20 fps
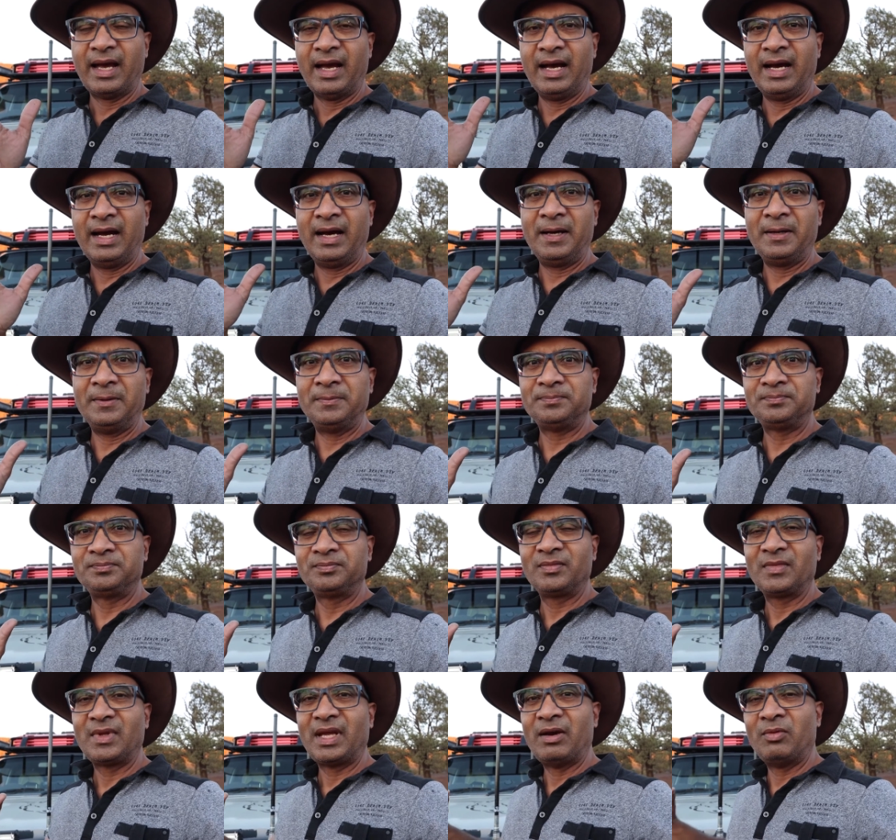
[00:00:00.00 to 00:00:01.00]

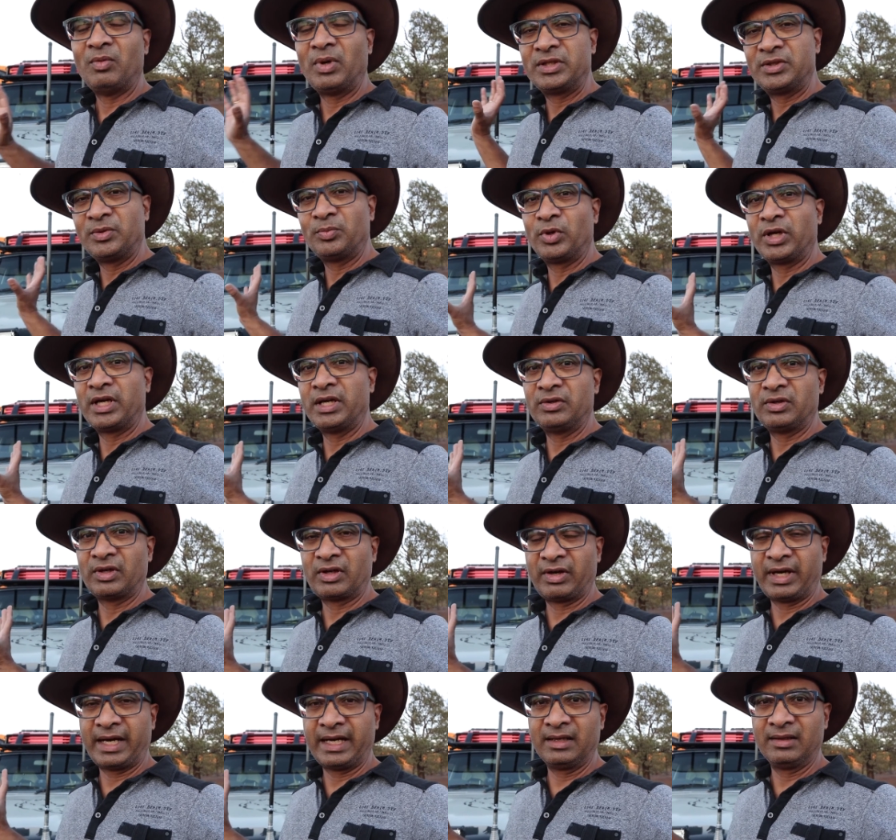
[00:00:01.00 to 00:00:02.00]
um, once you put it into
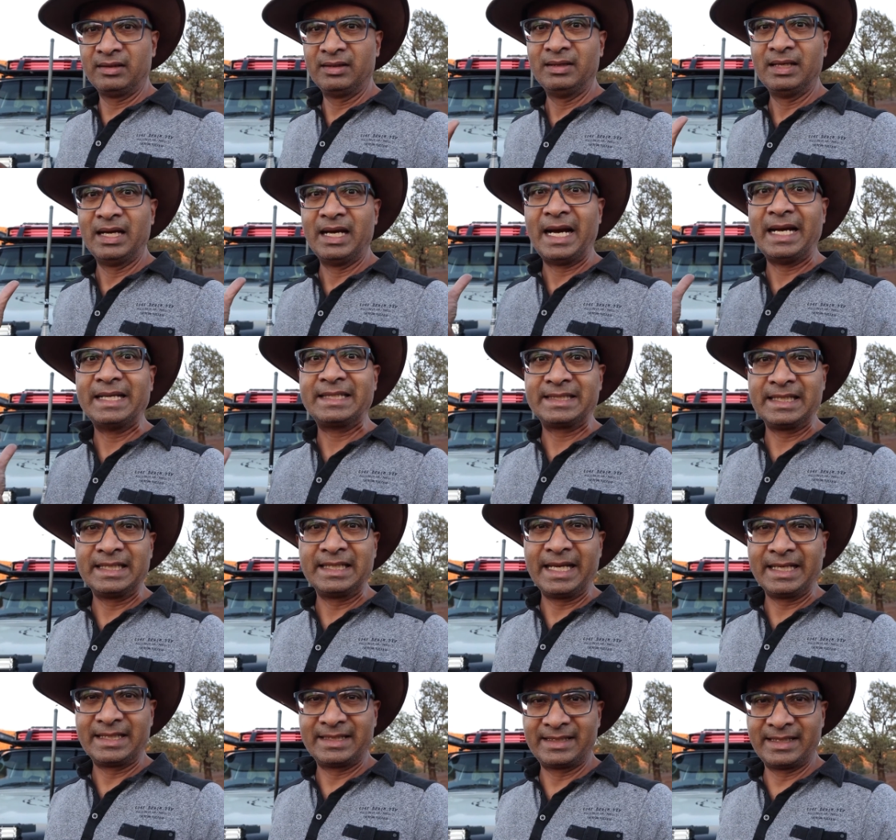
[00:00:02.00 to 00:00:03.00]
the cradle, I still
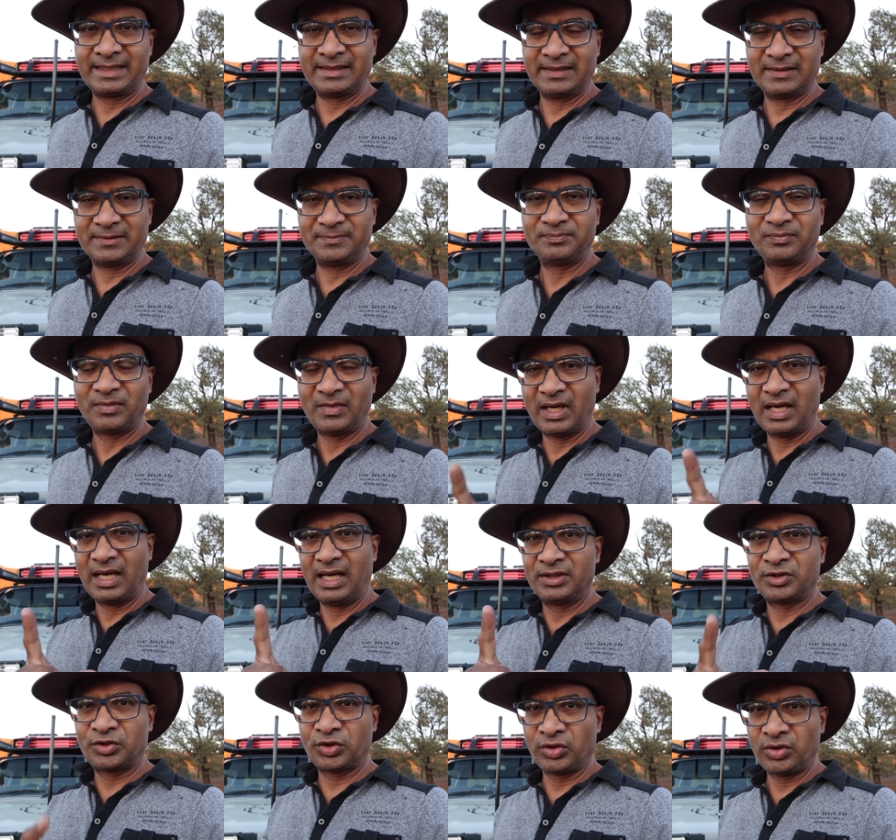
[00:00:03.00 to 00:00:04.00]
get signal.
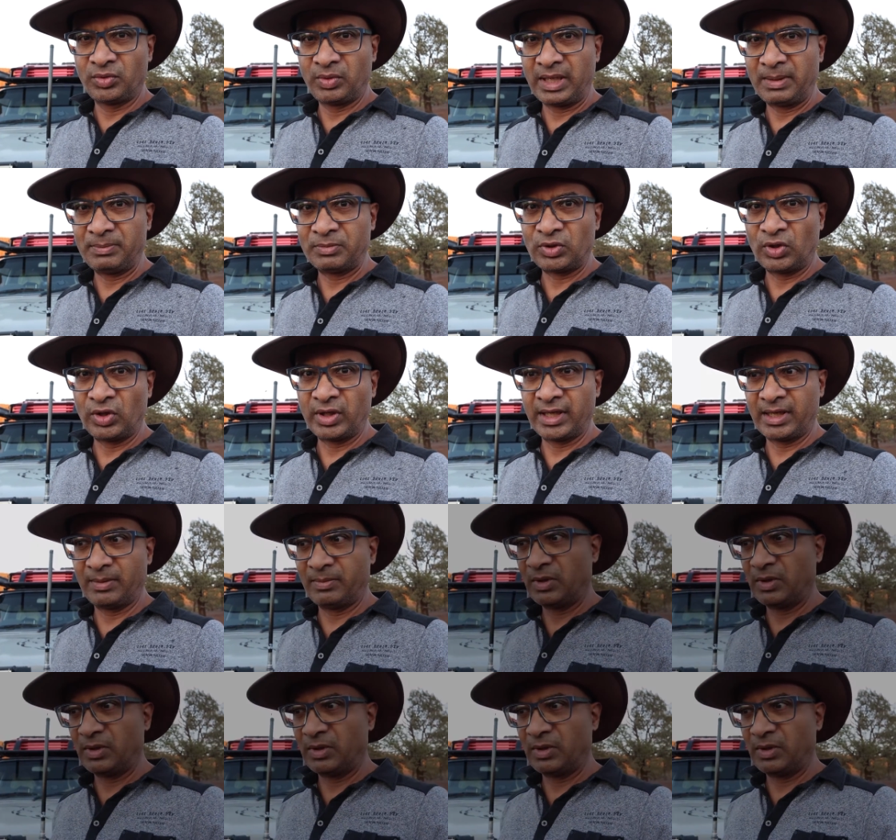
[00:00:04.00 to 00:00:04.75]
Now I'll show you what I'm talking